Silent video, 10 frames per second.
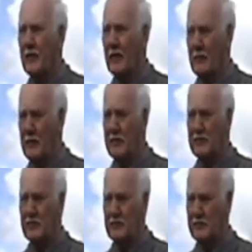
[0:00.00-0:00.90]
and I mean
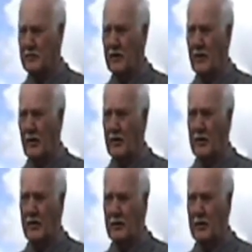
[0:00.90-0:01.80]
this is they
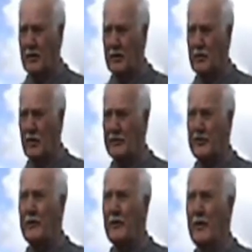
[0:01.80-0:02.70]
use a
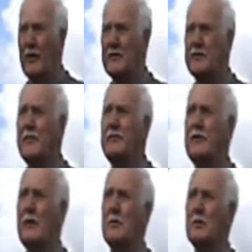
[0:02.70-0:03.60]

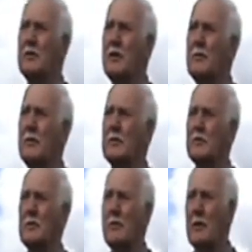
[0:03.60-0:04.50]
sudden double taper,
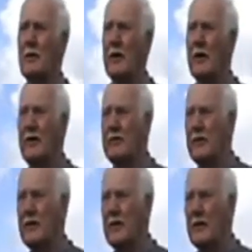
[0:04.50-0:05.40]
so it was a lot
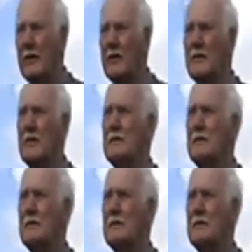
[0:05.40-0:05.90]
heavier than that.